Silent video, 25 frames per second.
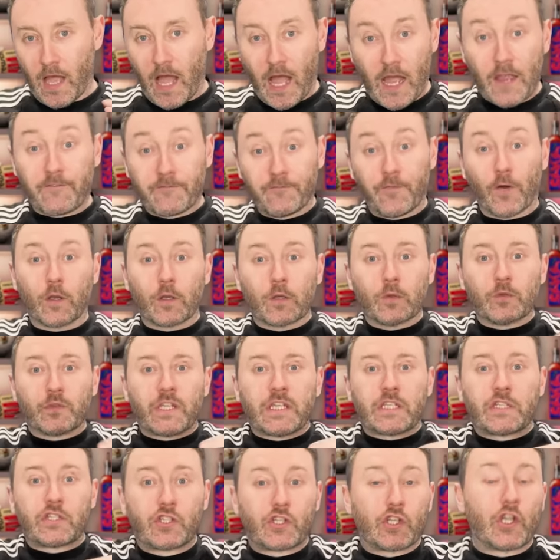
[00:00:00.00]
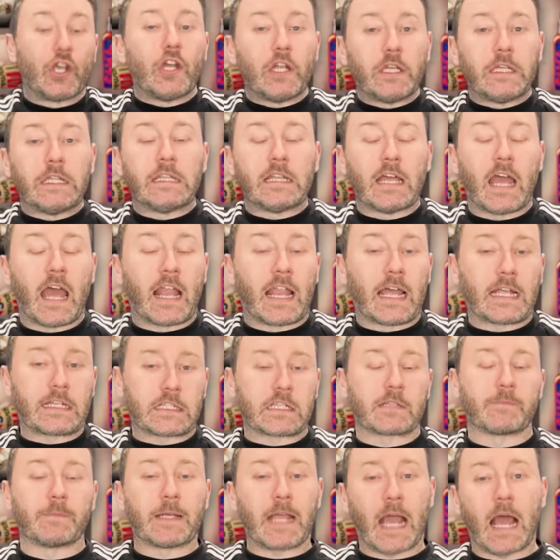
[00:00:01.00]
I followed this journey that
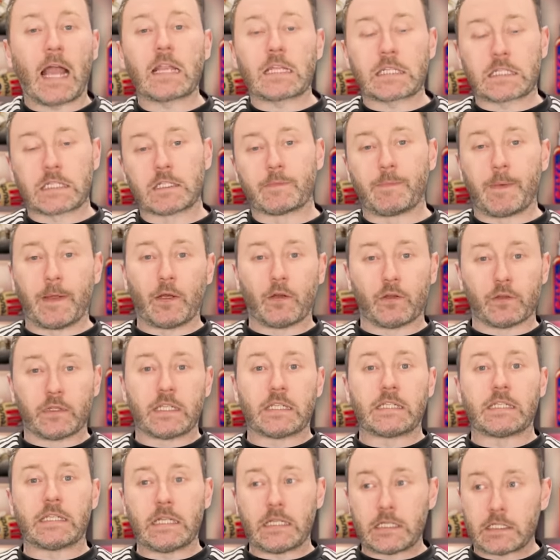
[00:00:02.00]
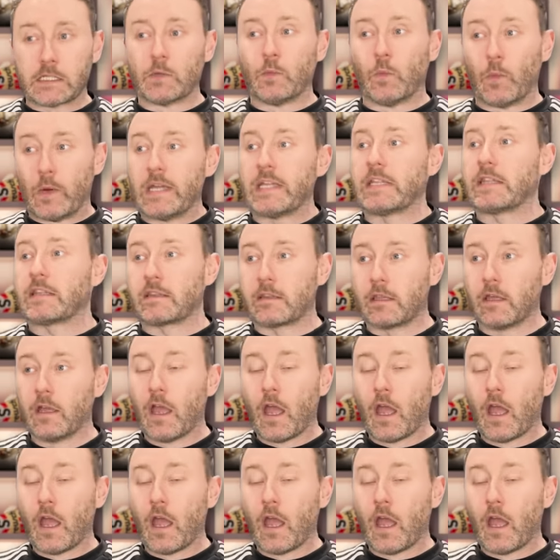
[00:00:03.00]
Alexis Mac Allister's been on this season with